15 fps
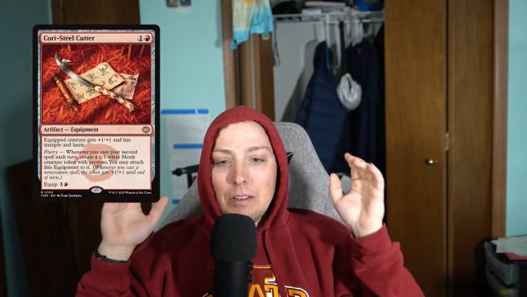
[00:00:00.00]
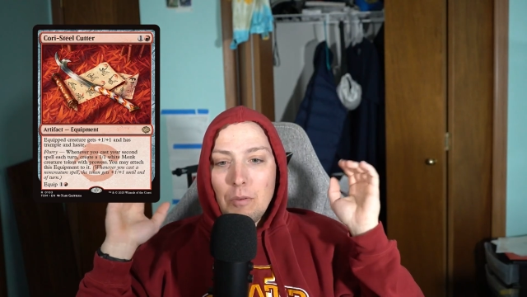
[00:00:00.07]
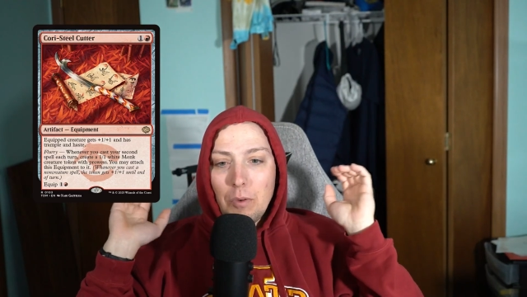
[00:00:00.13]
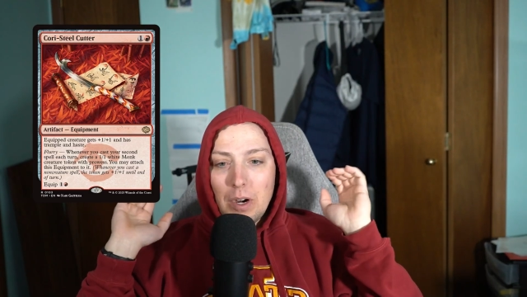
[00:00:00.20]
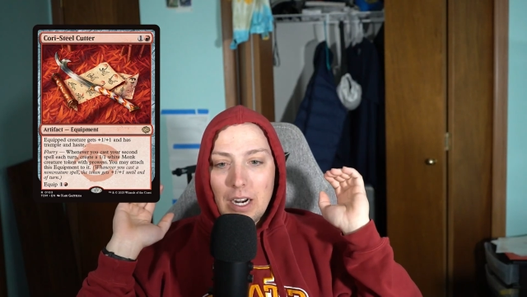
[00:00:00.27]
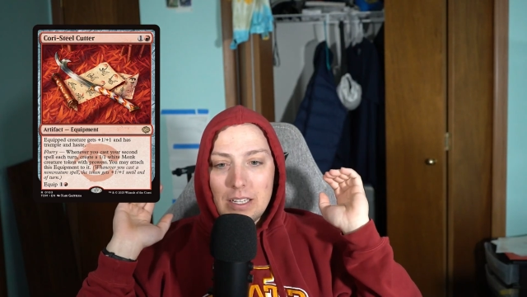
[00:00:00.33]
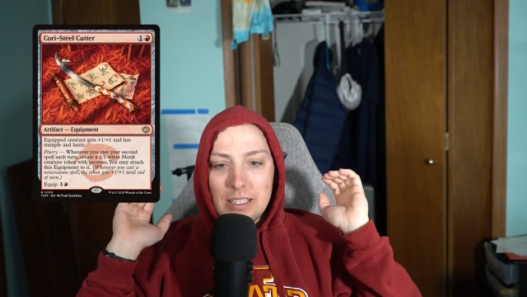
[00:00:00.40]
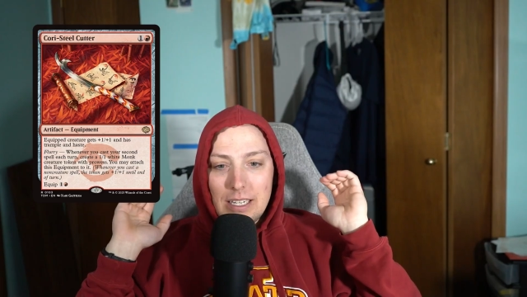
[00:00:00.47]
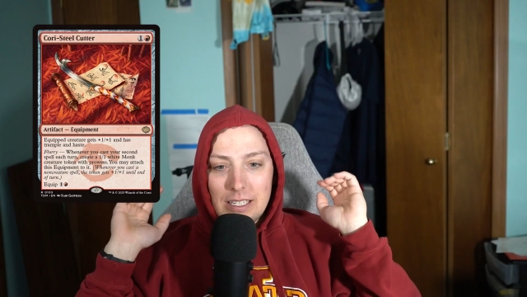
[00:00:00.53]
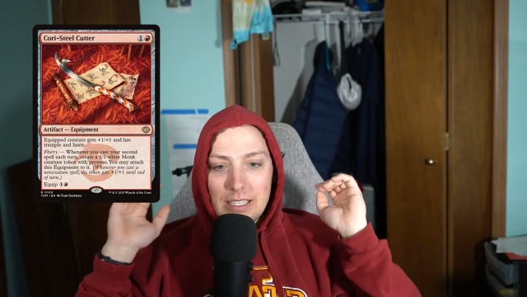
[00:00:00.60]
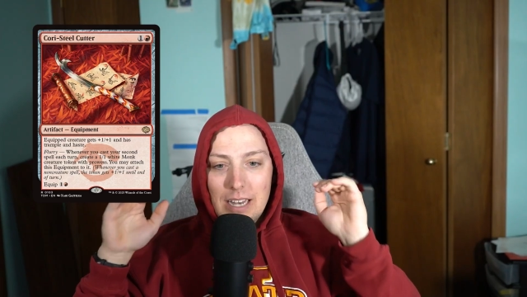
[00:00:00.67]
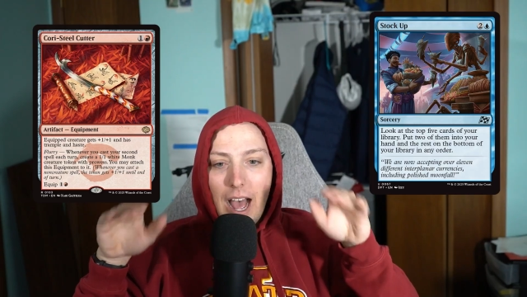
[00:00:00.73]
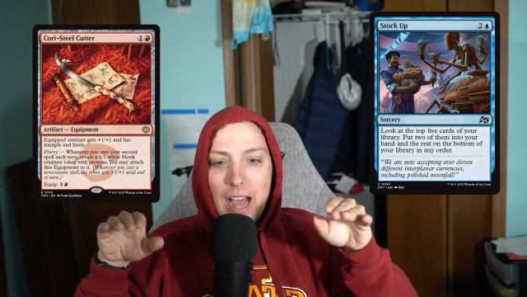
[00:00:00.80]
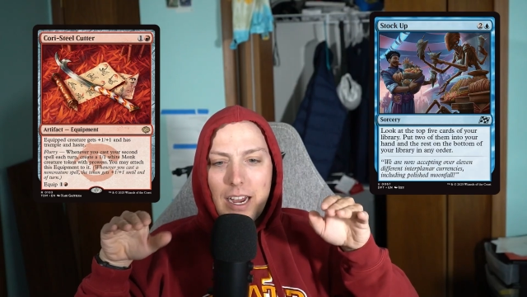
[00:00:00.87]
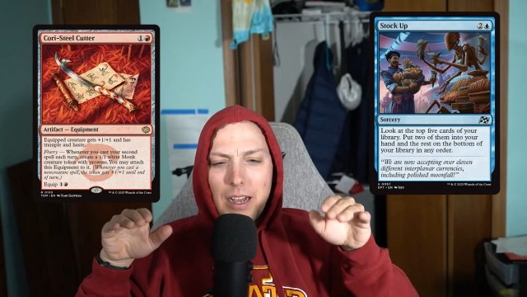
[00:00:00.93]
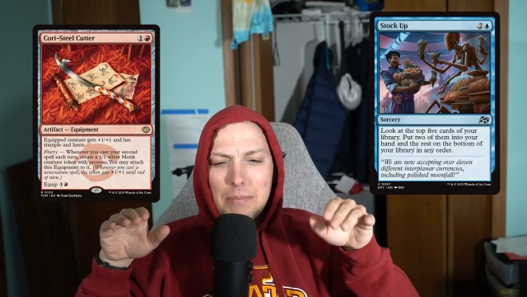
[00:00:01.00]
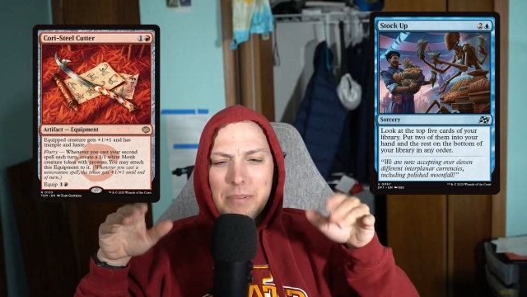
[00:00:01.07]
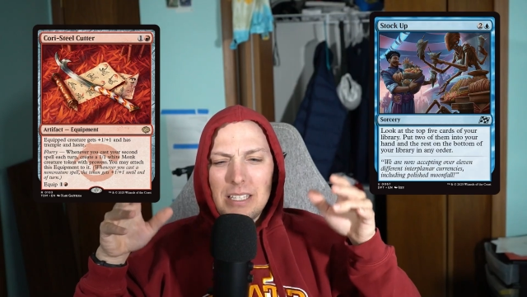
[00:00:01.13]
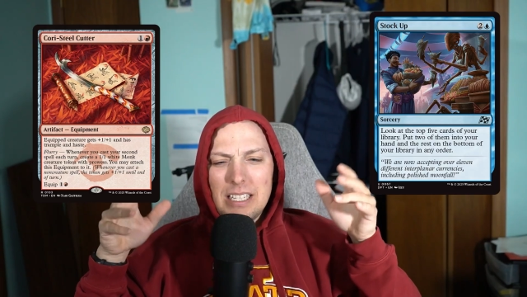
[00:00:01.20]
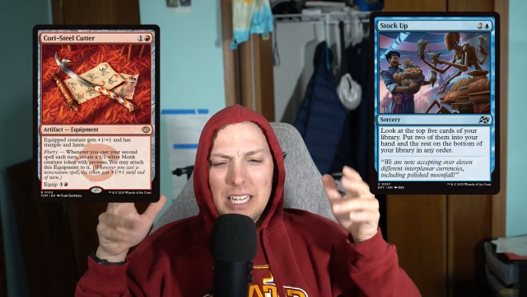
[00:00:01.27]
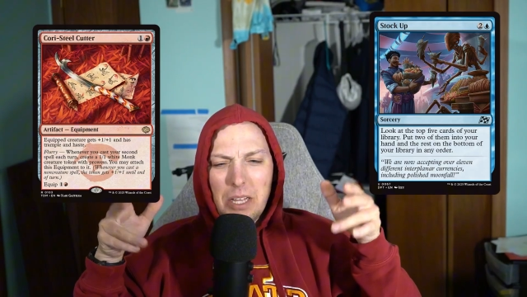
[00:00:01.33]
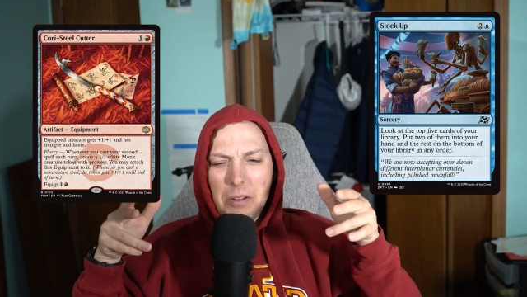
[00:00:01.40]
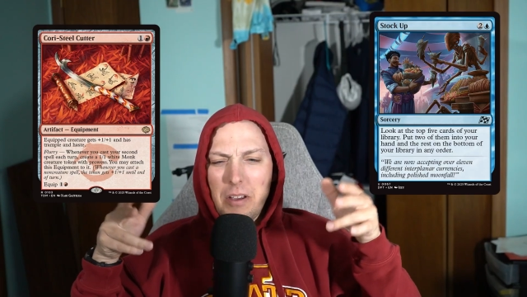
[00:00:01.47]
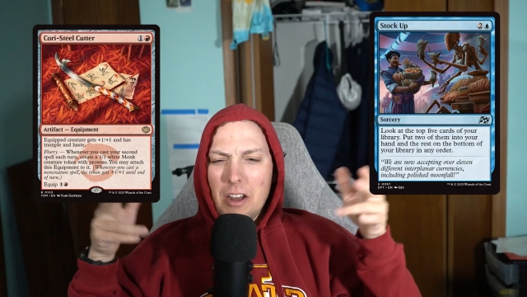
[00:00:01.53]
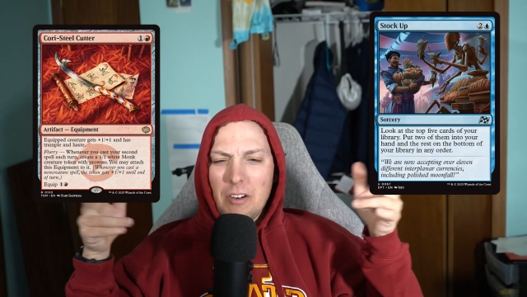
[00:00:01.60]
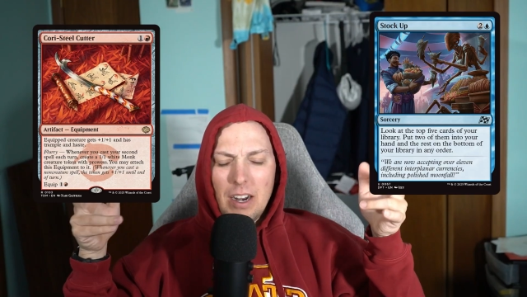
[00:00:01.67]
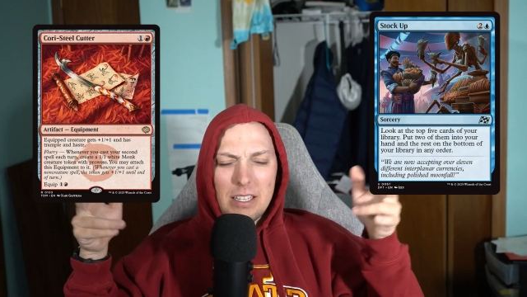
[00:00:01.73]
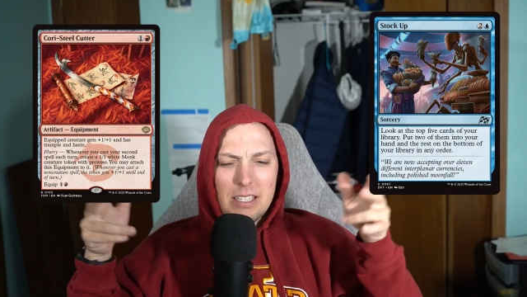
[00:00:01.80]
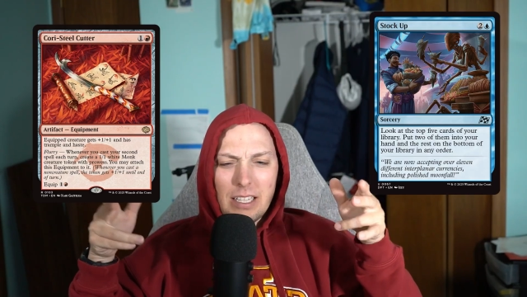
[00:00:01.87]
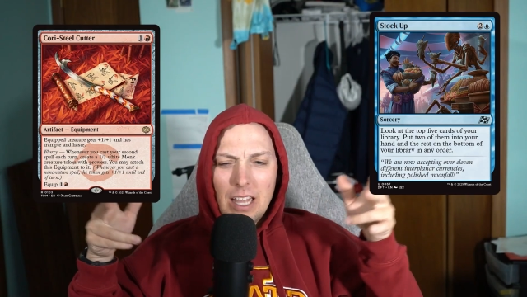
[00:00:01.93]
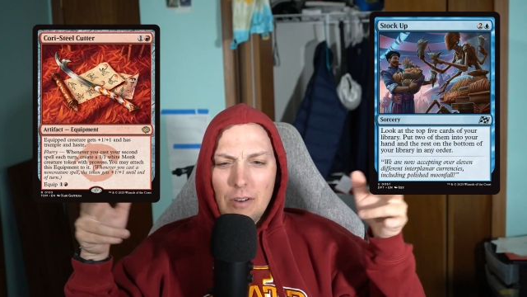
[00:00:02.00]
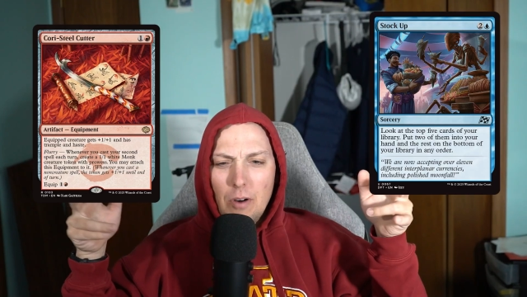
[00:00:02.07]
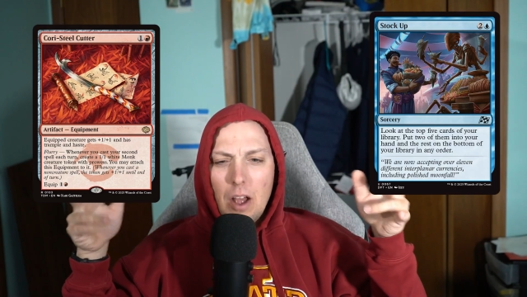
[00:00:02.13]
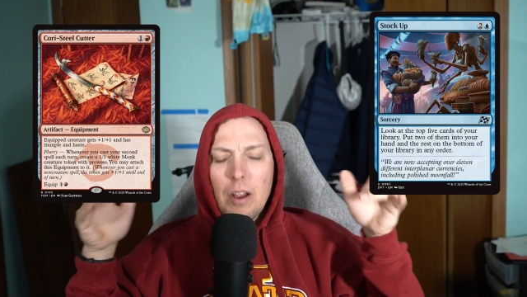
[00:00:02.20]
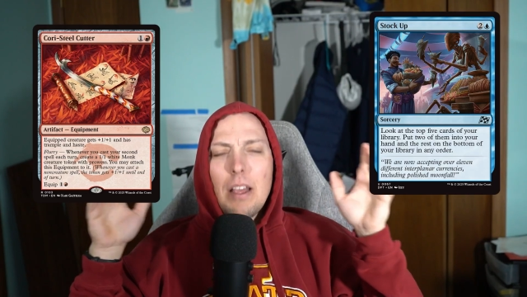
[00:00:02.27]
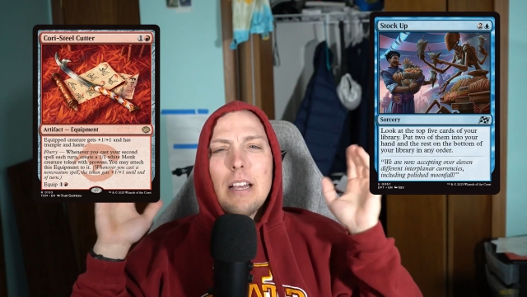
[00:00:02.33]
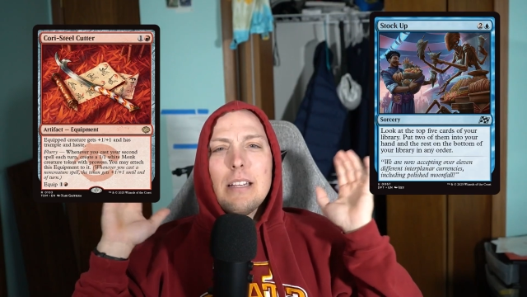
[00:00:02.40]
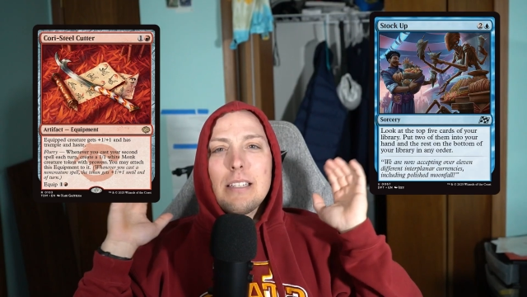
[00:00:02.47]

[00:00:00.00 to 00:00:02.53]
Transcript: we're going to see Stock Up, Steel Cutter. I said that wrong.